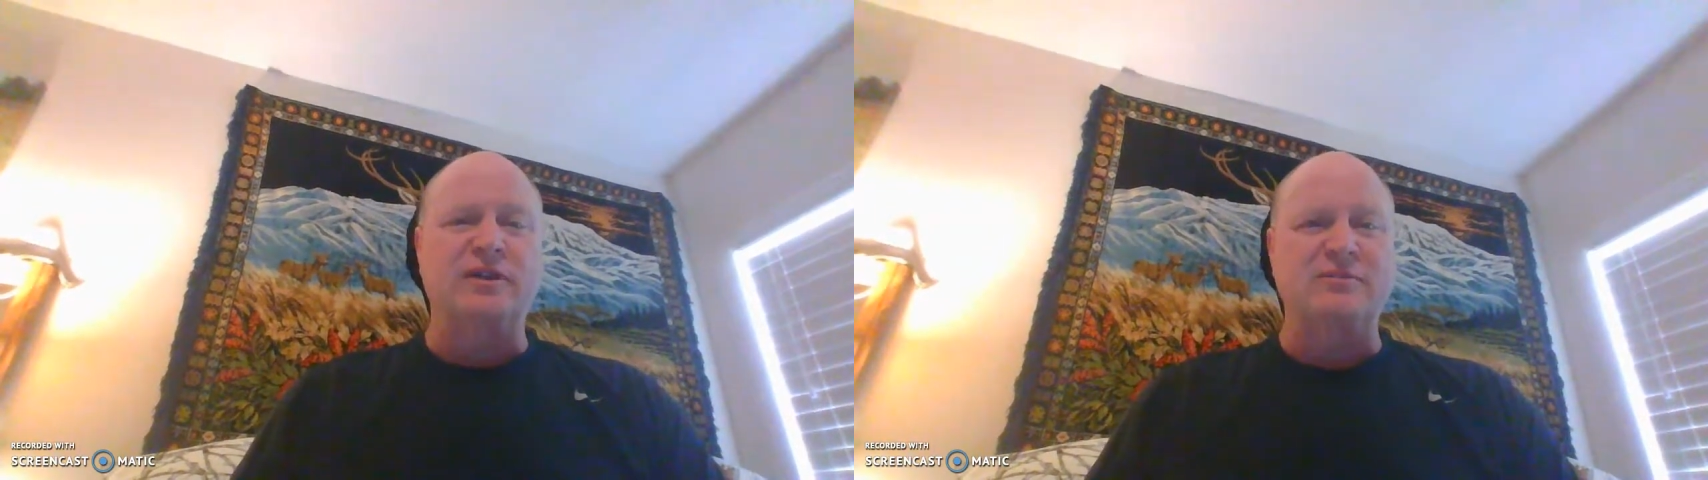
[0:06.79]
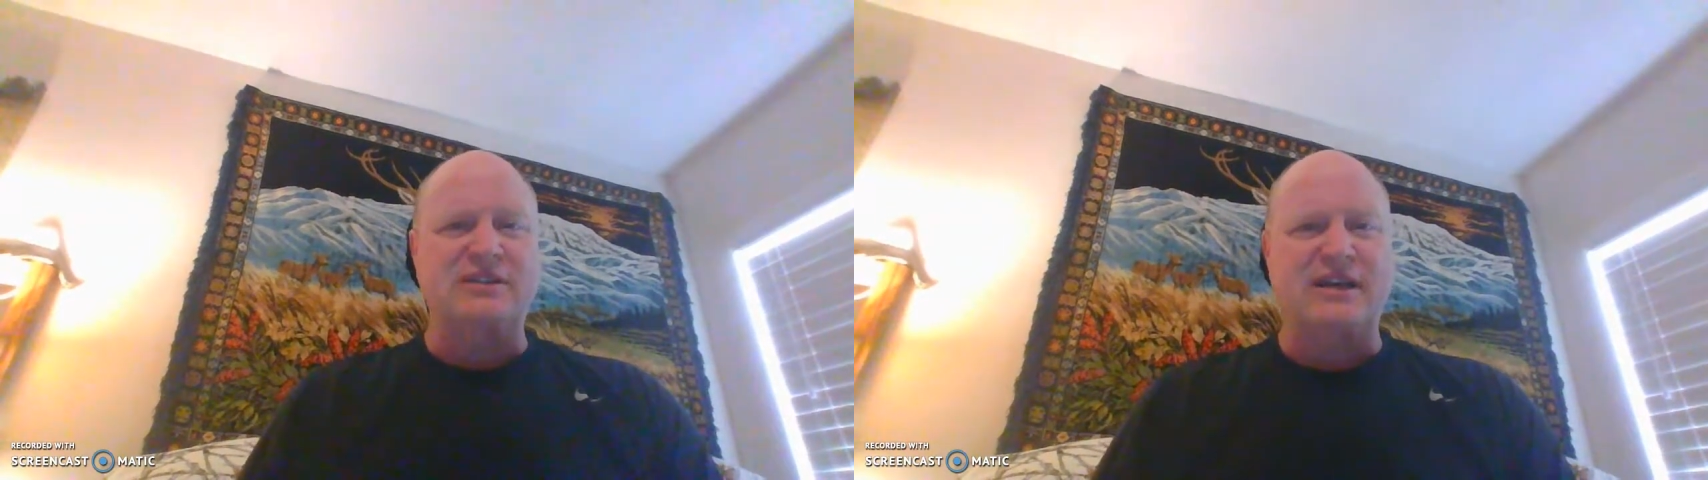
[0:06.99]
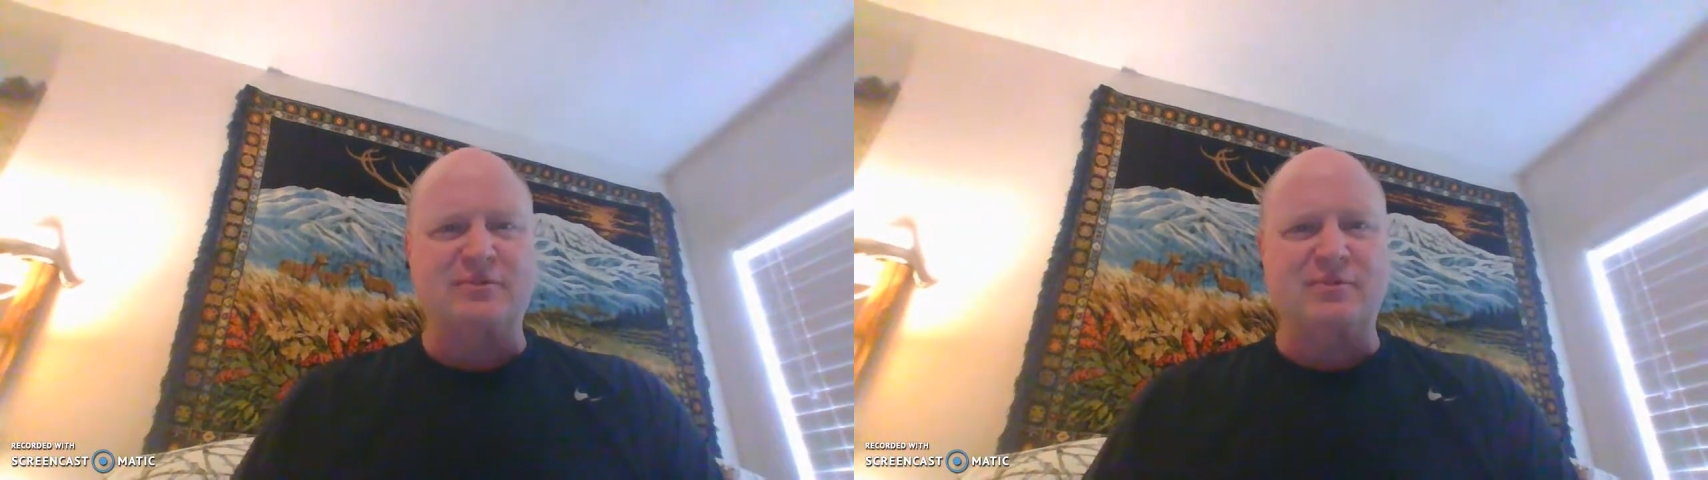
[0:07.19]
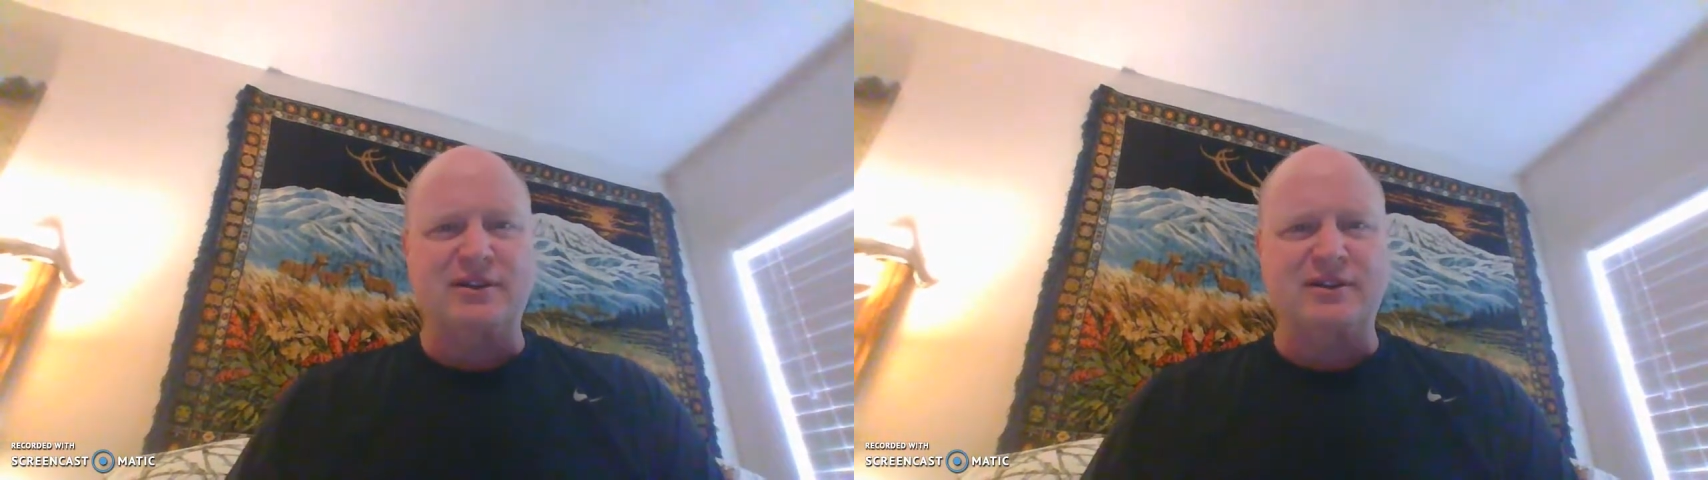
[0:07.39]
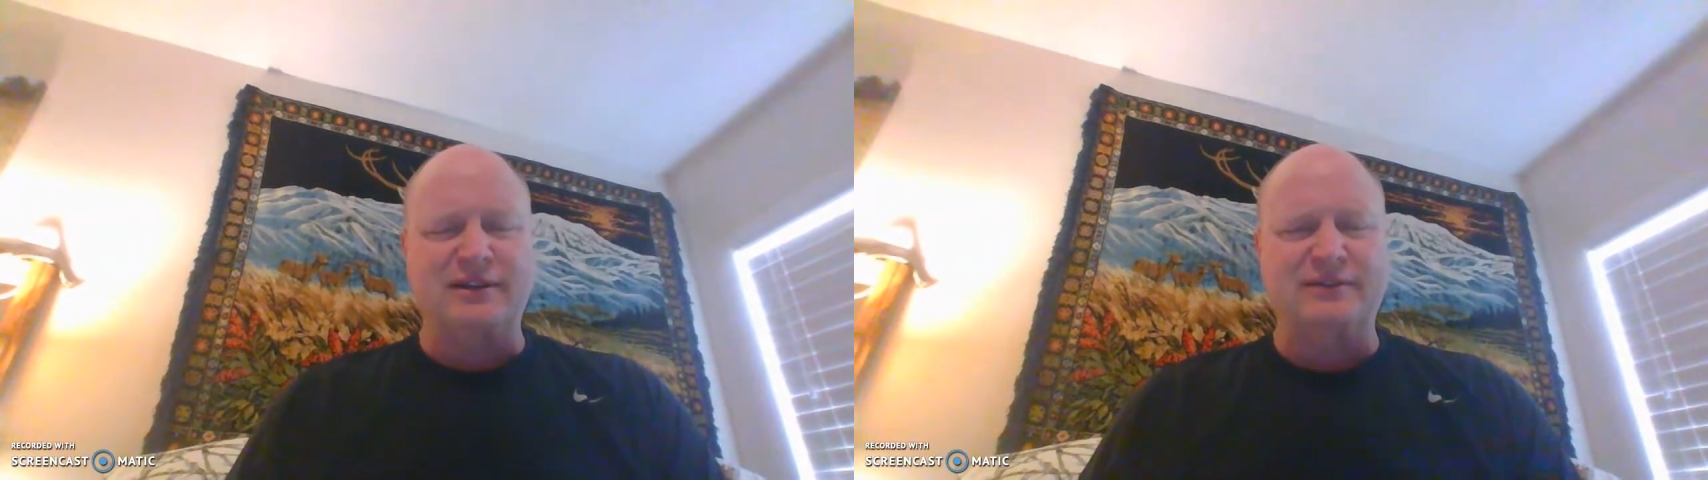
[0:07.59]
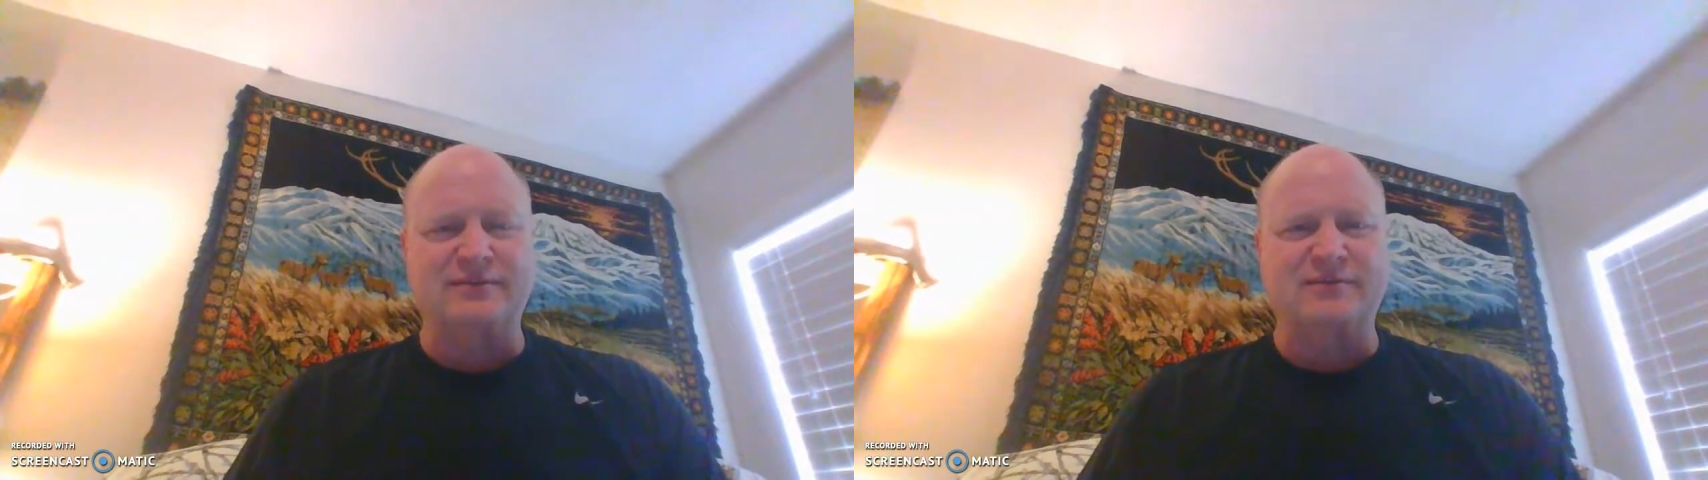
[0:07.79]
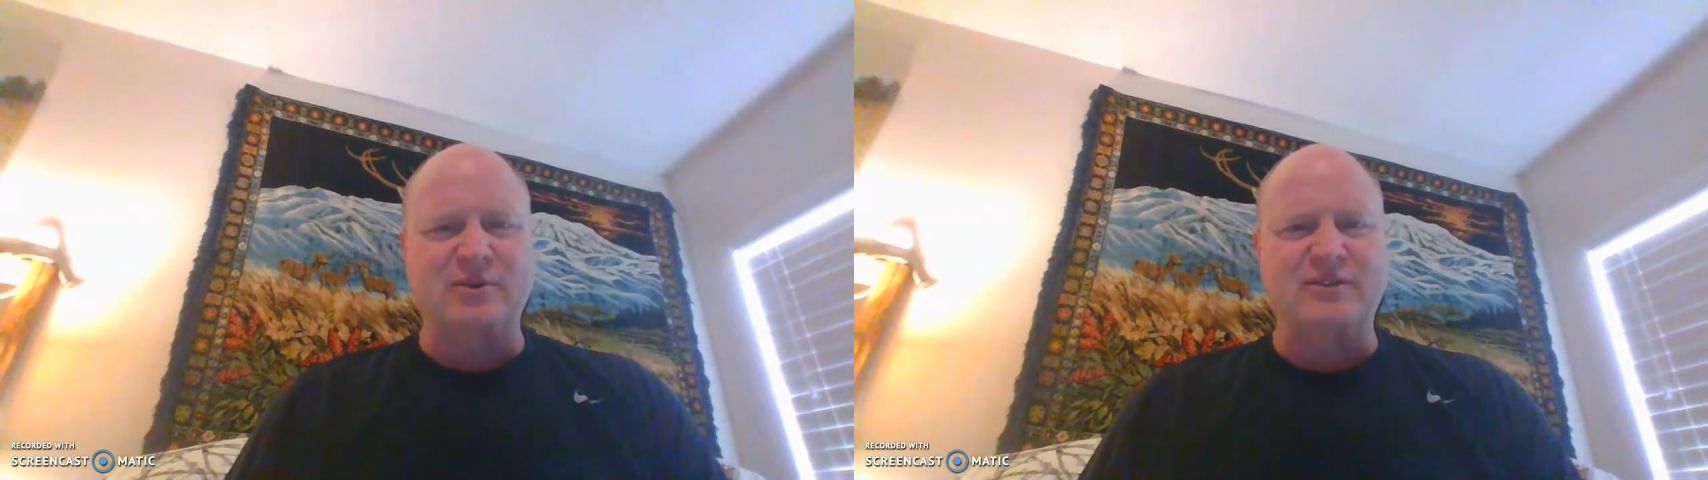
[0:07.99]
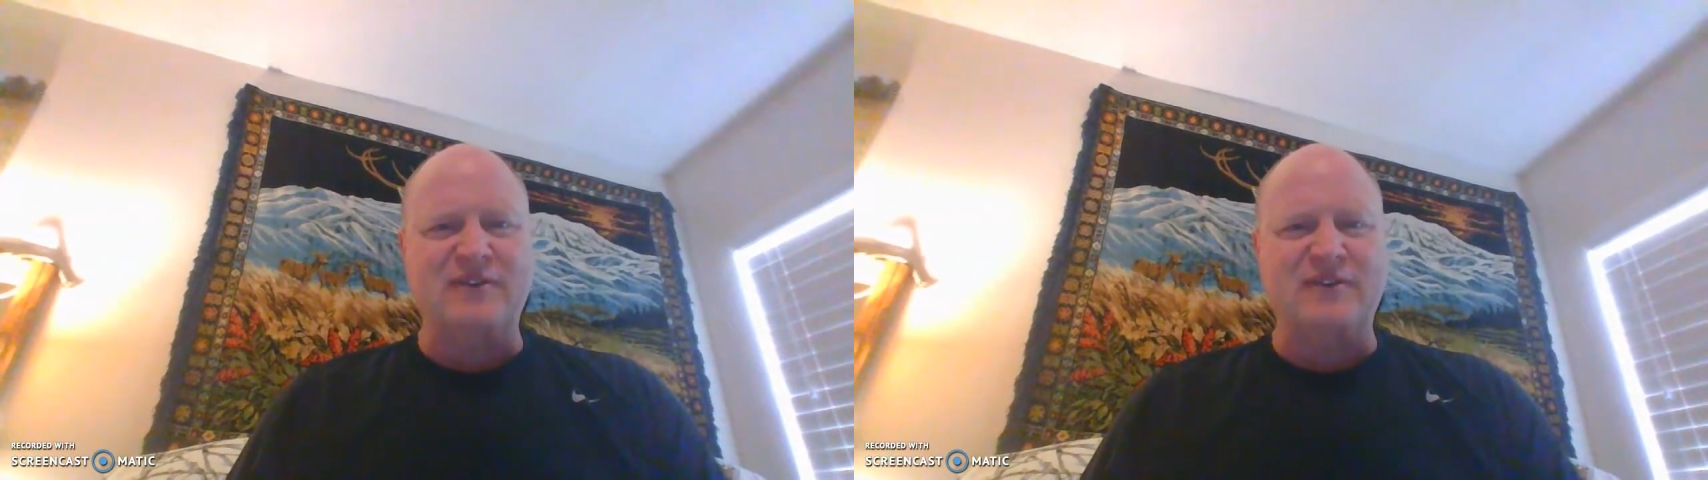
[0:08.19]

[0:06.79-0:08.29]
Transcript: and I'm staying with